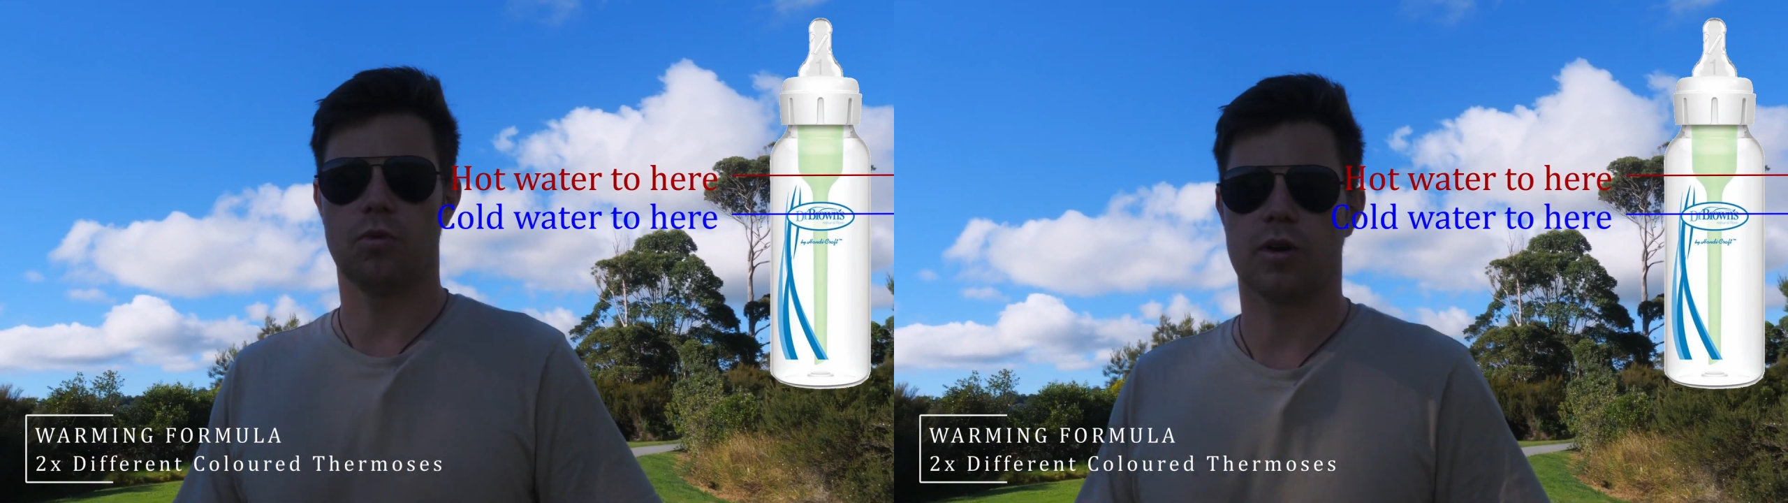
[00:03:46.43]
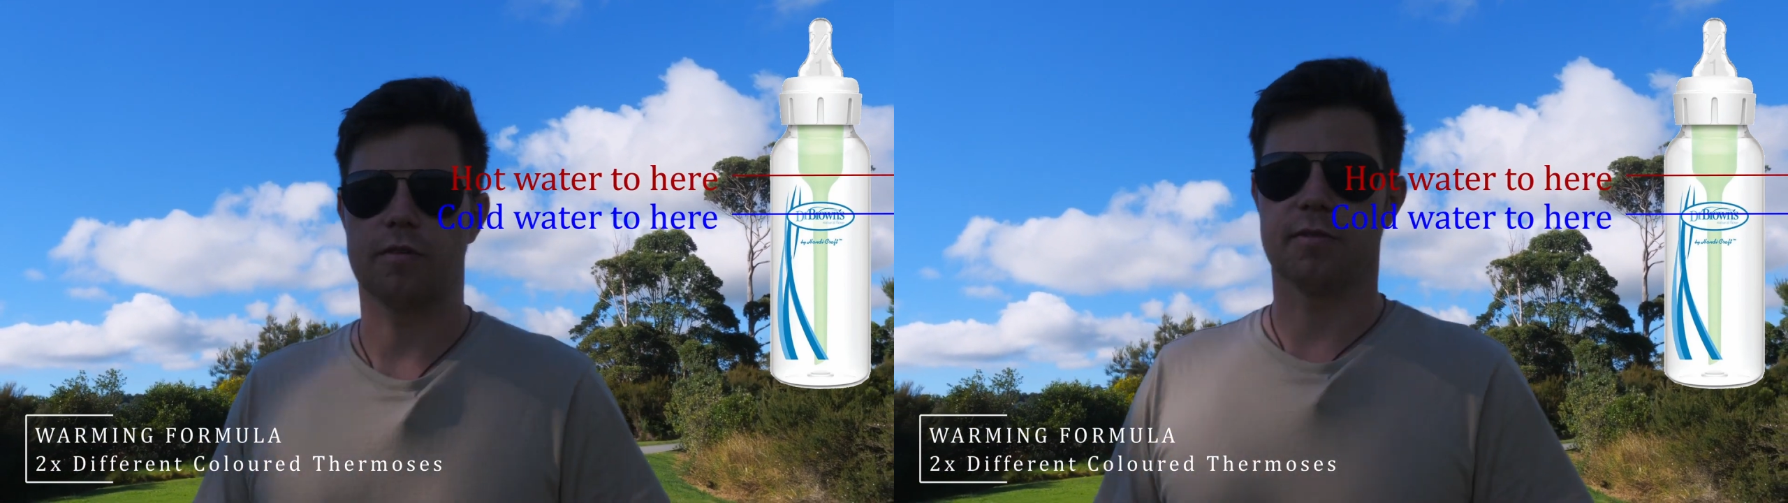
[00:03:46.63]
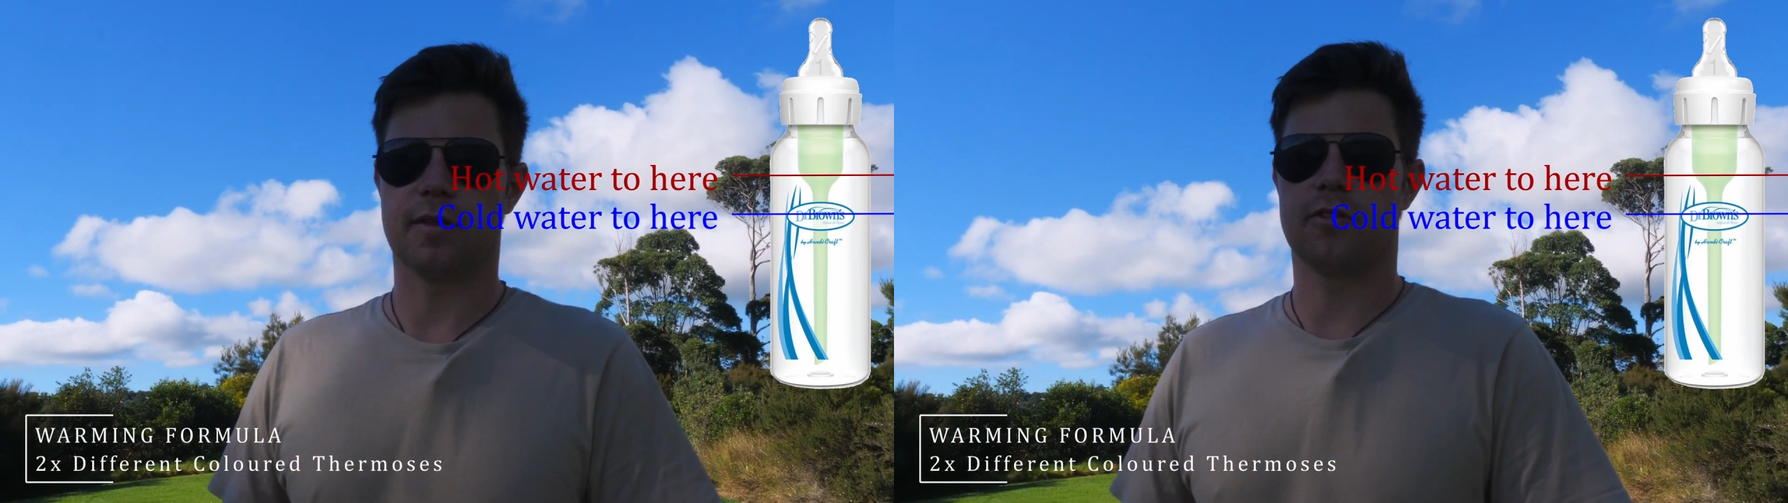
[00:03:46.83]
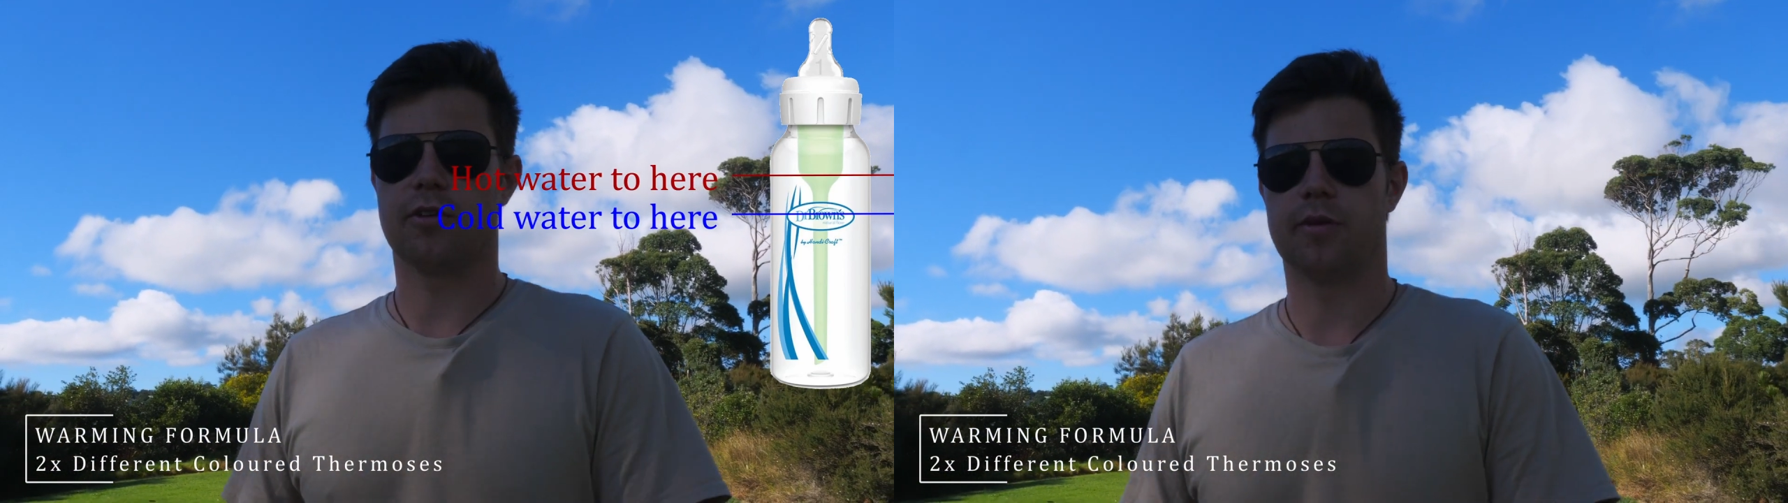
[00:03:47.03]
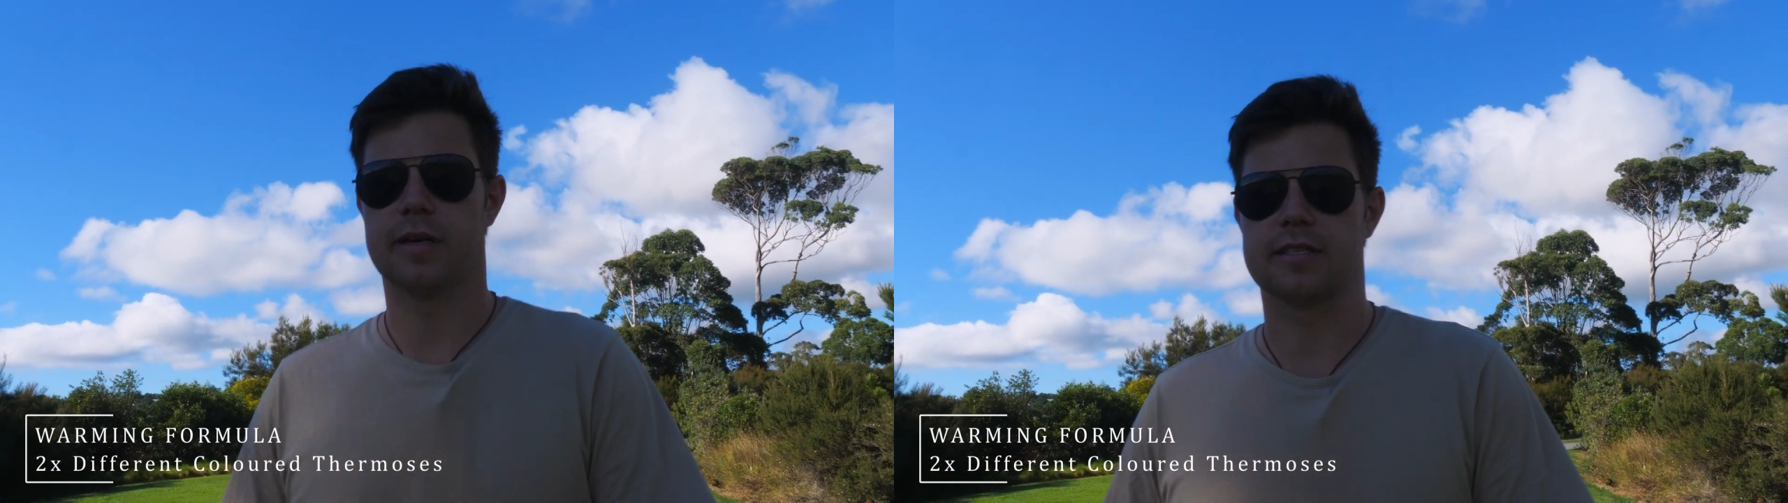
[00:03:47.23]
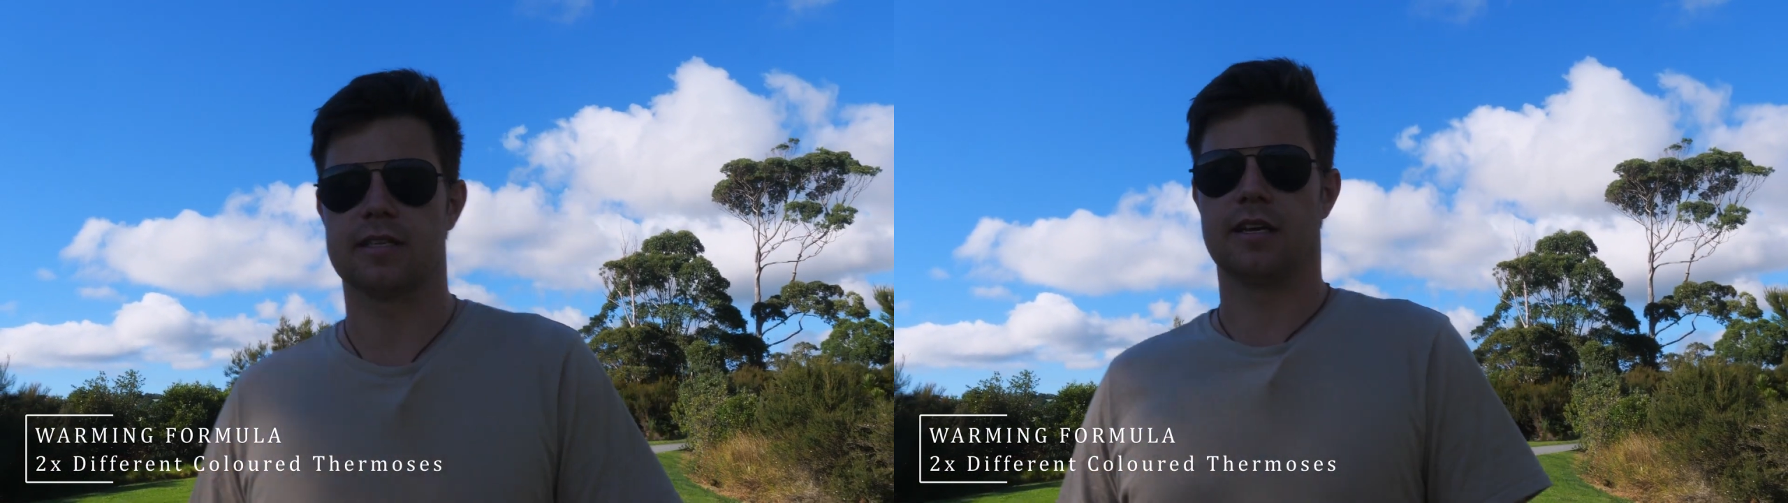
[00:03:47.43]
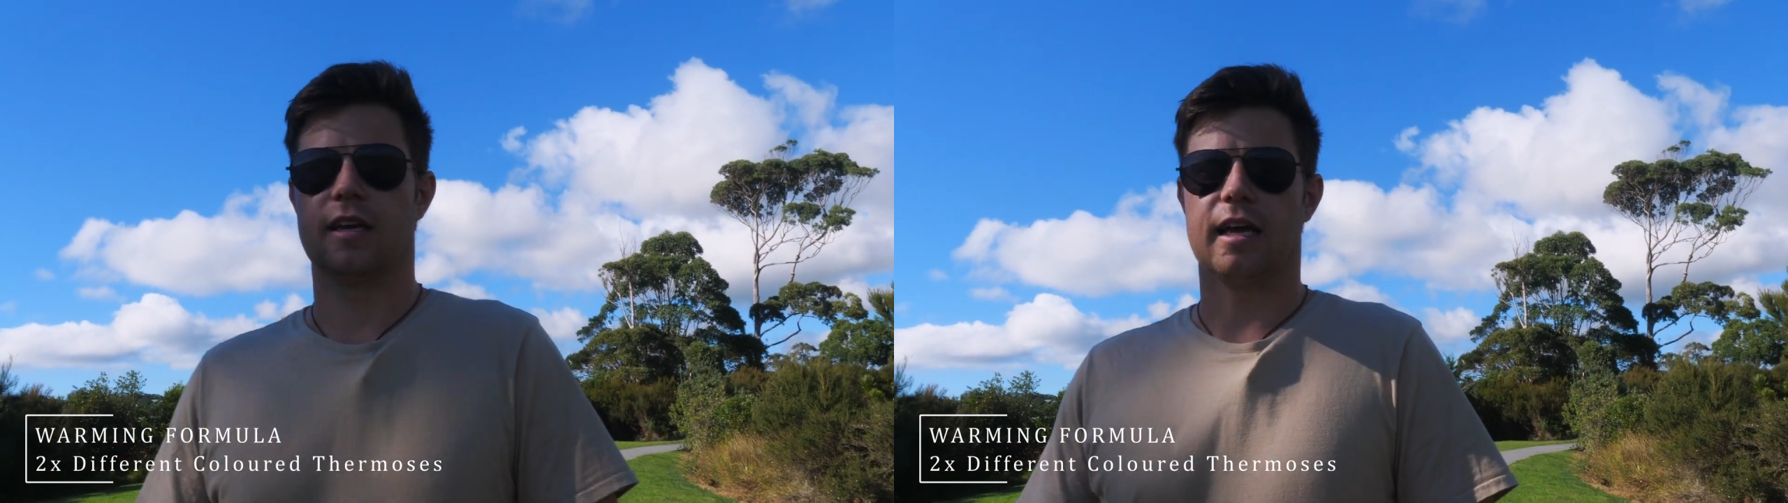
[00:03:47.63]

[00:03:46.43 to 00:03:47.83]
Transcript: water from the thermos